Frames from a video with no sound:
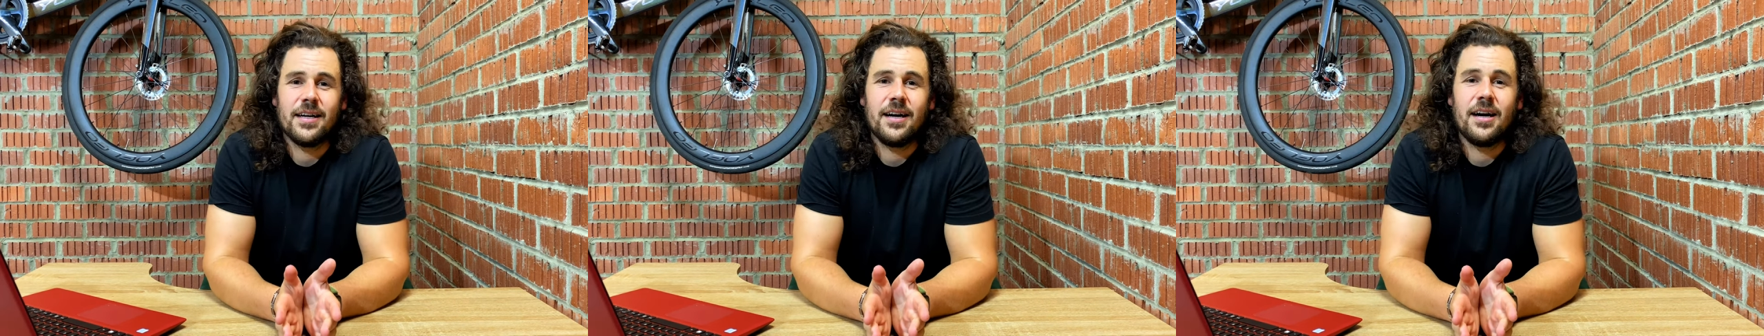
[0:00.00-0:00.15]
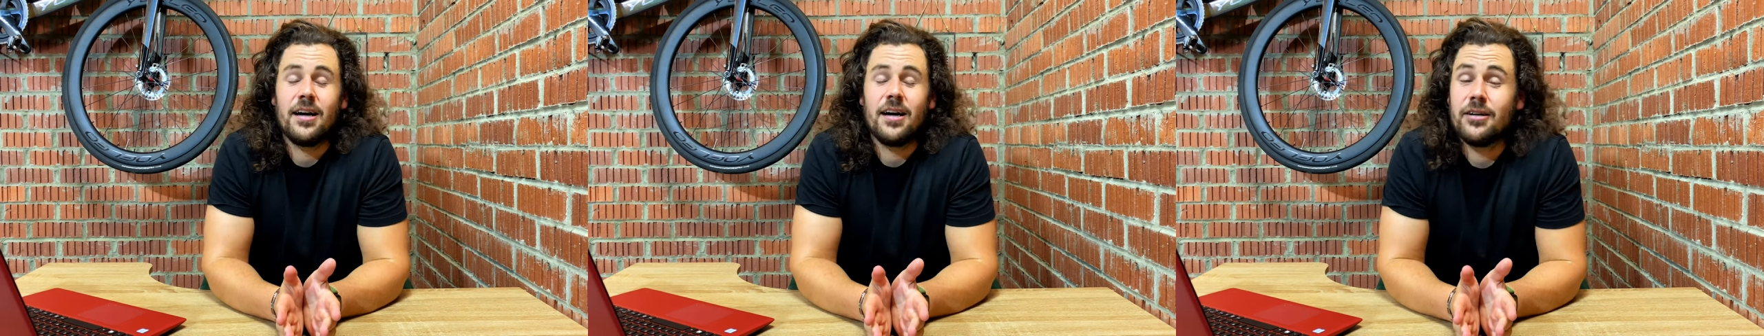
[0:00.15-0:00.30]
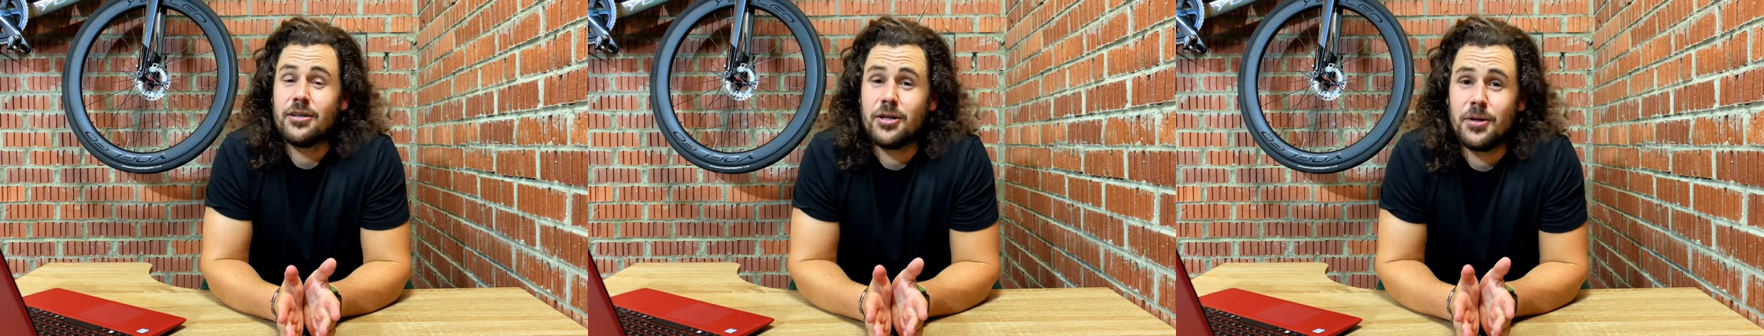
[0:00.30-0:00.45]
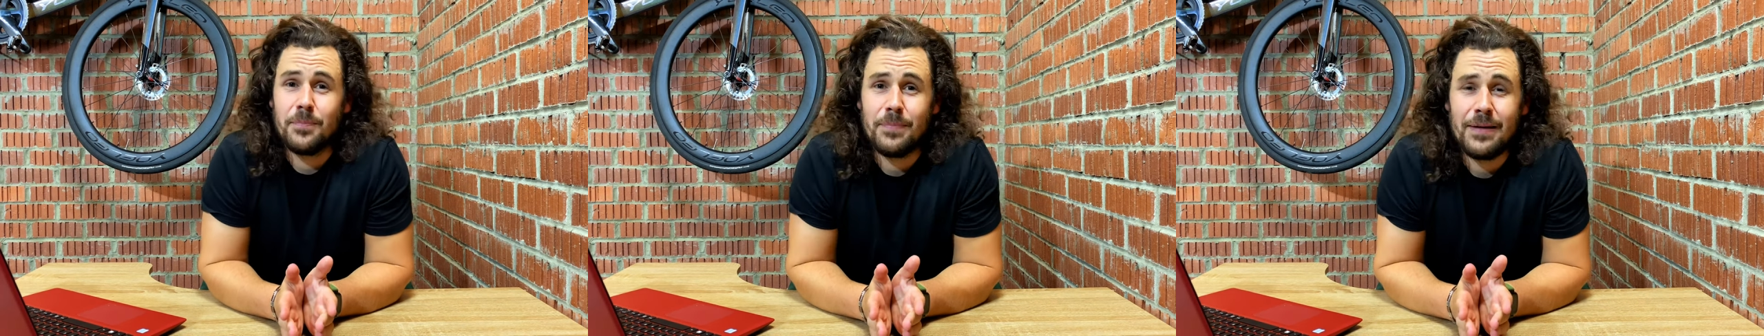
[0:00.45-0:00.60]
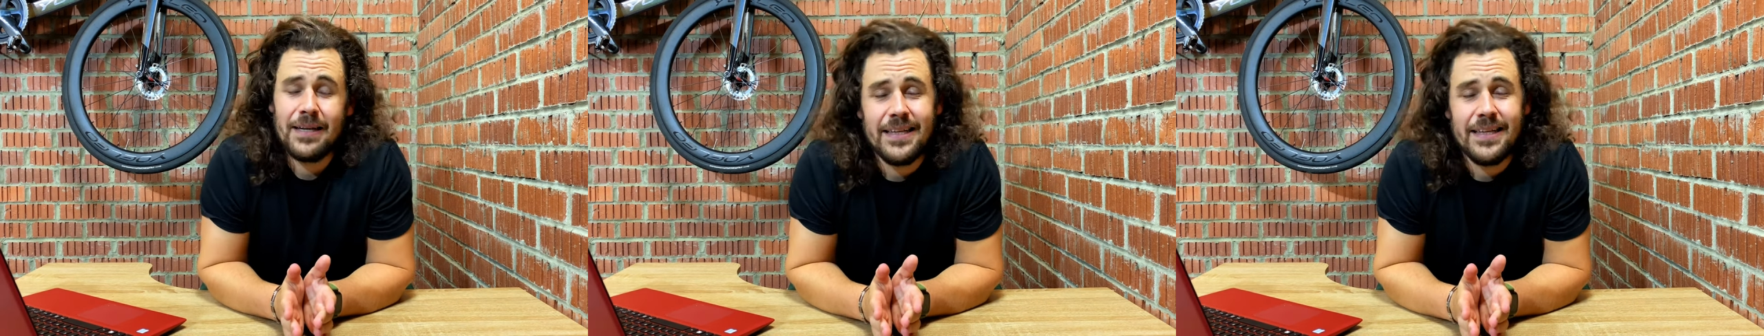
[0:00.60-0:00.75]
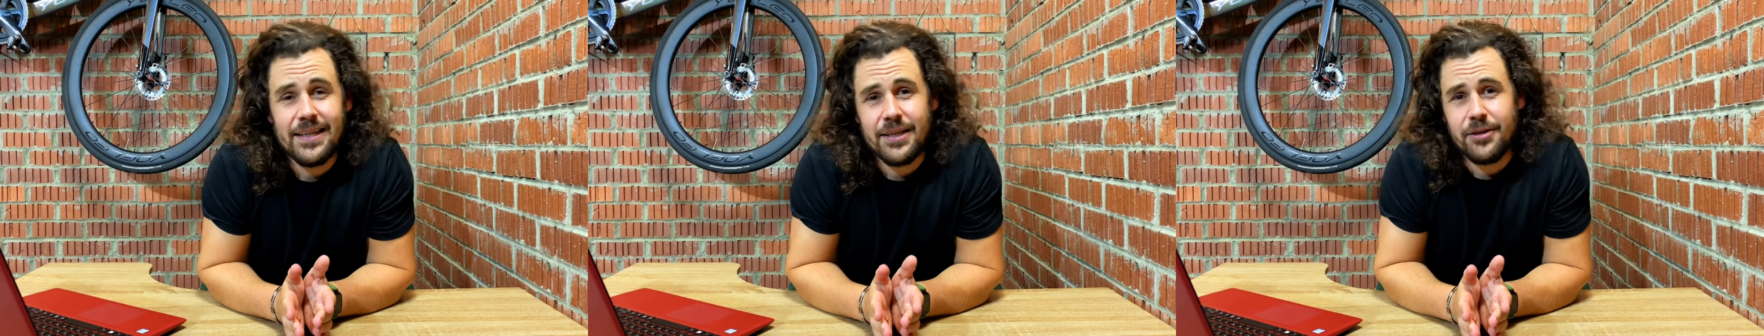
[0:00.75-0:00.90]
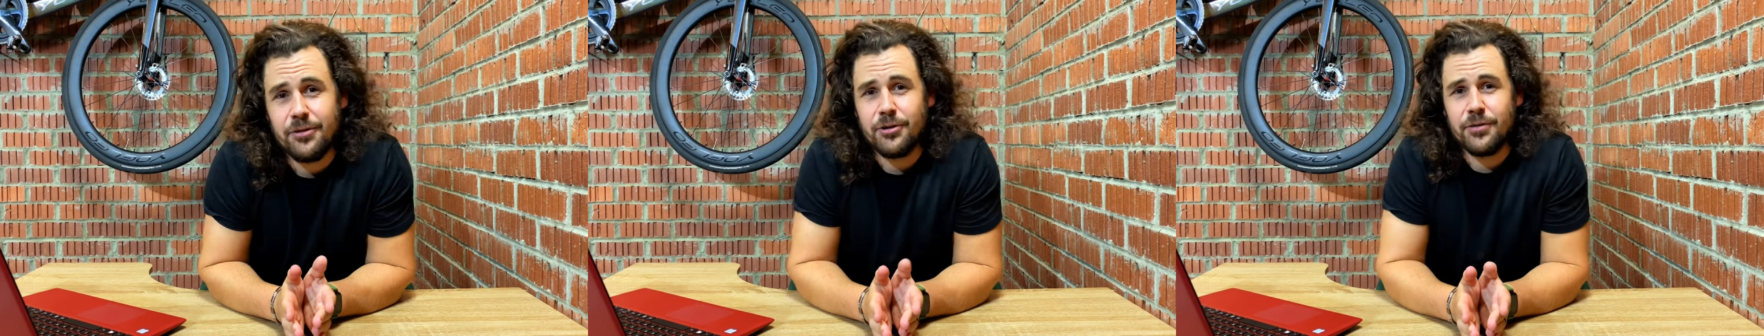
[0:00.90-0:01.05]
are
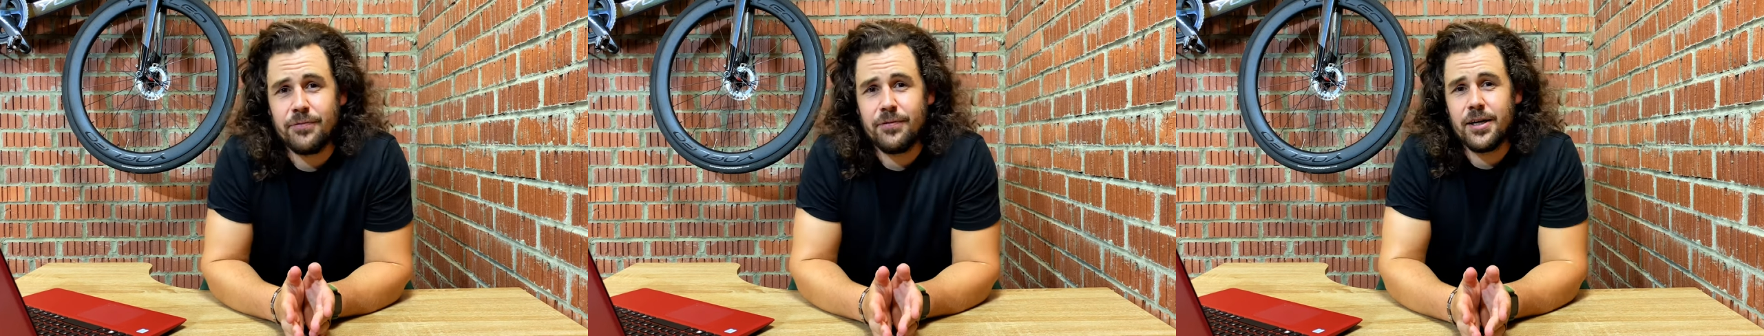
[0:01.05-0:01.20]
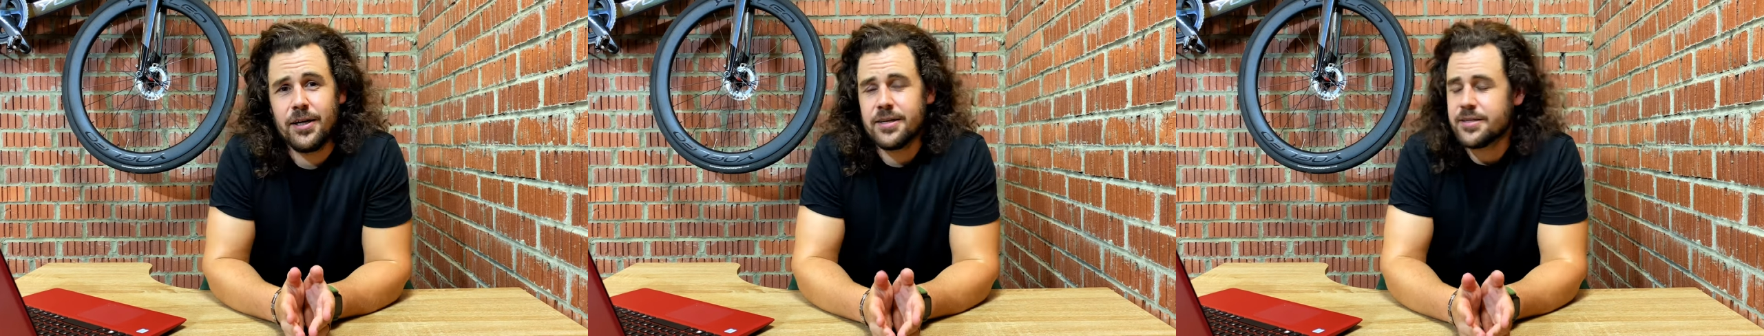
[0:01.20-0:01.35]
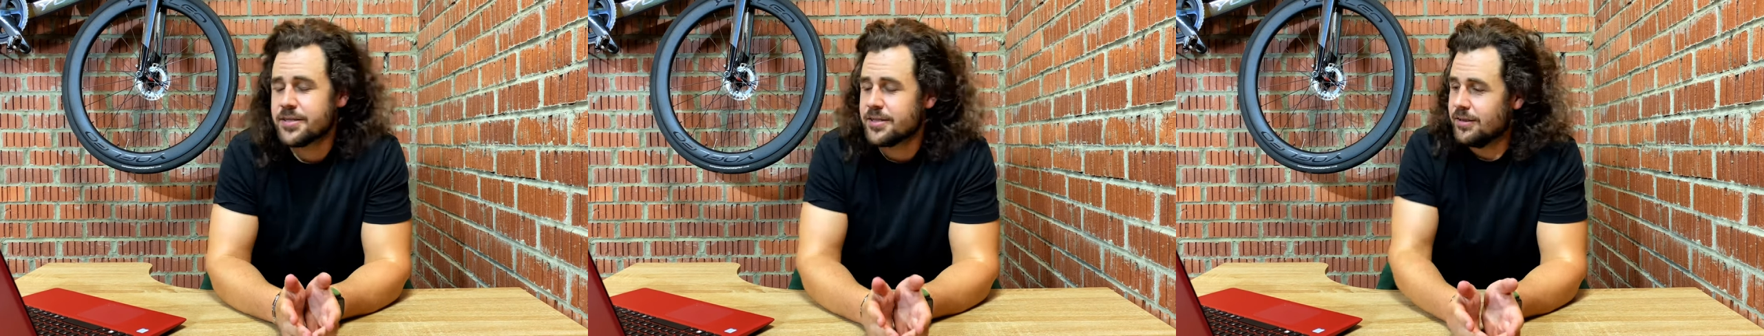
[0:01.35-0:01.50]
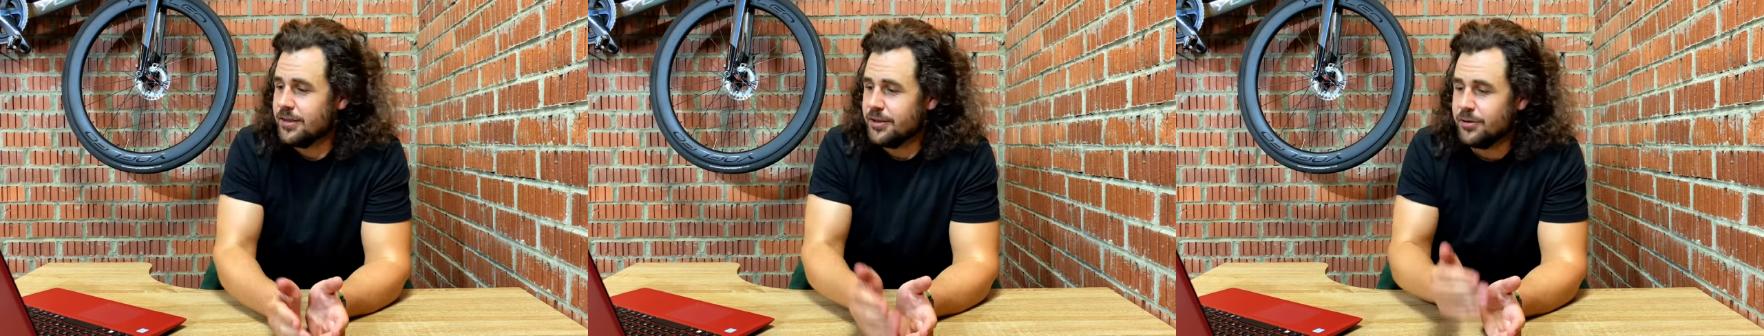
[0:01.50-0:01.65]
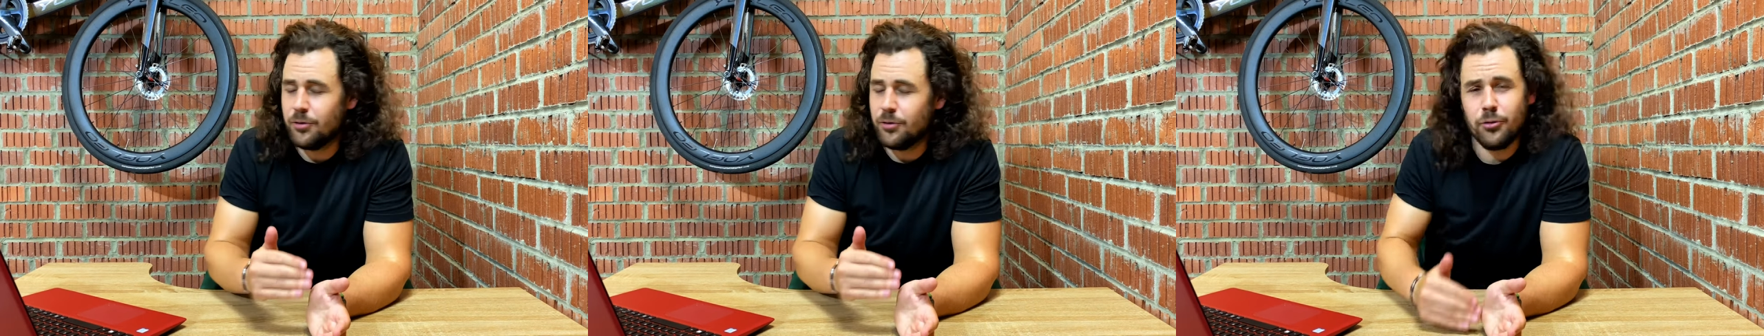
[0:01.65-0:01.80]
completely universal and